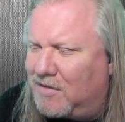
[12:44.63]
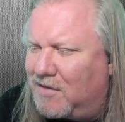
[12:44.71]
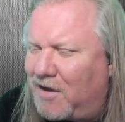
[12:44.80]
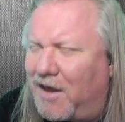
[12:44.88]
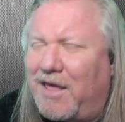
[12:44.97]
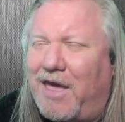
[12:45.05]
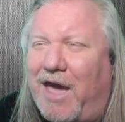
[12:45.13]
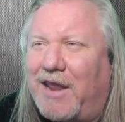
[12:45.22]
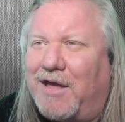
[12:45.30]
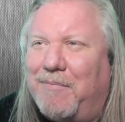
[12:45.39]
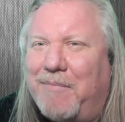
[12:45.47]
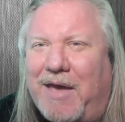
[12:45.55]
Kinda
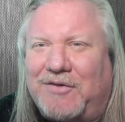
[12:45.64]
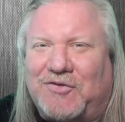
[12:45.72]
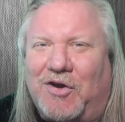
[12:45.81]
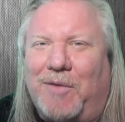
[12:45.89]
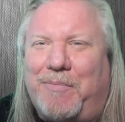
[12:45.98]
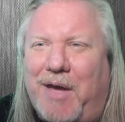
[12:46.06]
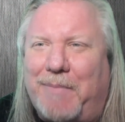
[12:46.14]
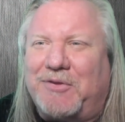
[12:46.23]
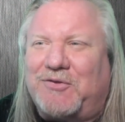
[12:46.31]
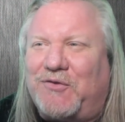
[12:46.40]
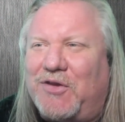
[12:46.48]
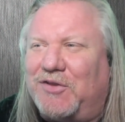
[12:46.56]
had a Master of
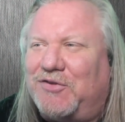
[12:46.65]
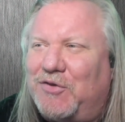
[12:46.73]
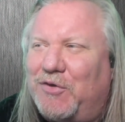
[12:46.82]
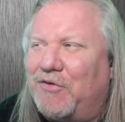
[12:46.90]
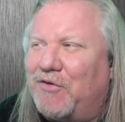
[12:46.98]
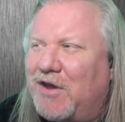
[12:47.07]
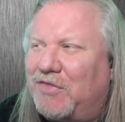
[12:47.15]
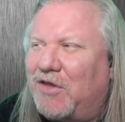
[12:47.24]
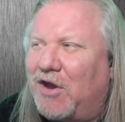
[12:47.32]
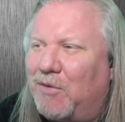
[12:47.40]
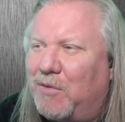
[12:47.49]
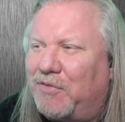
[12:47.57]
Puppets feel to it right
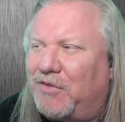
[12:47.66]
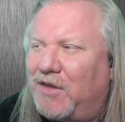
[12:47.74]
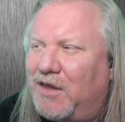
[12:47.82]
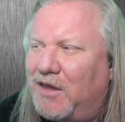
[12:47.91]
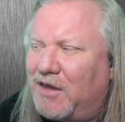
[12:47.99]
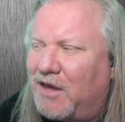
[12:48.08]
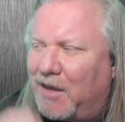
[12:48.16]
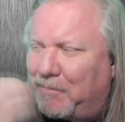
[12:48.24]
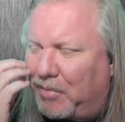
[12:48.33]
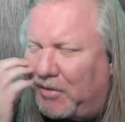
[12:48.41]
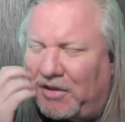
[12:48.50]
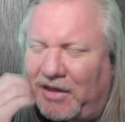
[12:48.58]
there with the
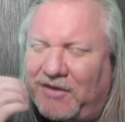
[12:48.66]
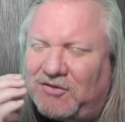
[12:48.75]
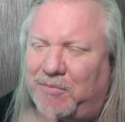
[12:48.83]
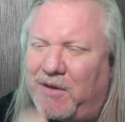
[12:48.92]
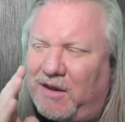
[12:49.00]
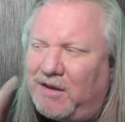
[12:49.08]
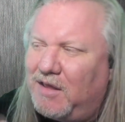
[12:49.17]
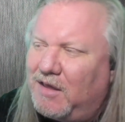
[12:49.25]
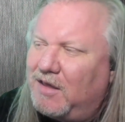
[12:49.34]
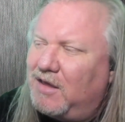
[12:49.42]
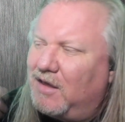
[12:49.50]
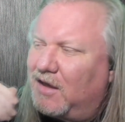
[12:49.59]
placement,
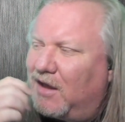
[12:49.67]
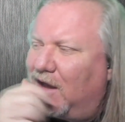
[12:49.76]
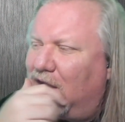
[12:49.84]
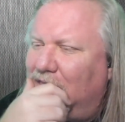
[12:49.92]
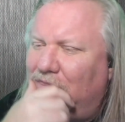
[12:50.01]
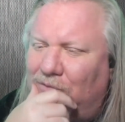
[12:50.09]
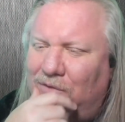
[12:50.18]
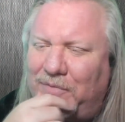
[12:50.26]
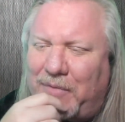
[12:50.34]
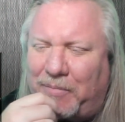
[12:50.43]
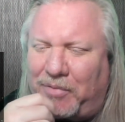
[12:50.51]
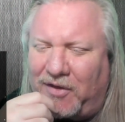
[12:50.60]
the
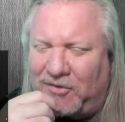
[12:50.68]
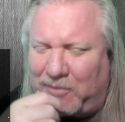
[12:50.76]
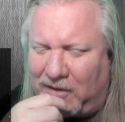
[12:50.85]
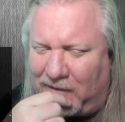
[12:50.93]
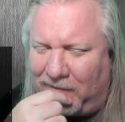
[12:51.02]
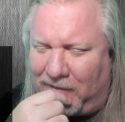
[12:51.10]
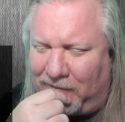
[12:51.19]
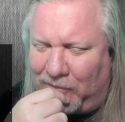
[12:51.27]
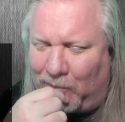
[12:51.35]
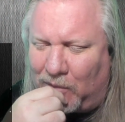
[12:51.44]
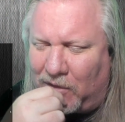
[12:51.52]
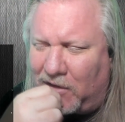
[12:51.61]
rhythmic placement of
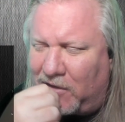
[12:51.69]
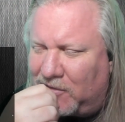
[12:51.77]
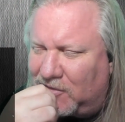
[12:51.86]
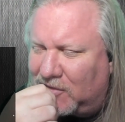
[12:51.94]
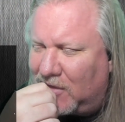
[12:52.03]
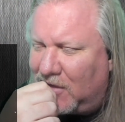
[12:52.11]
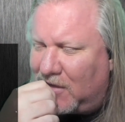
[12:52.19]
the words.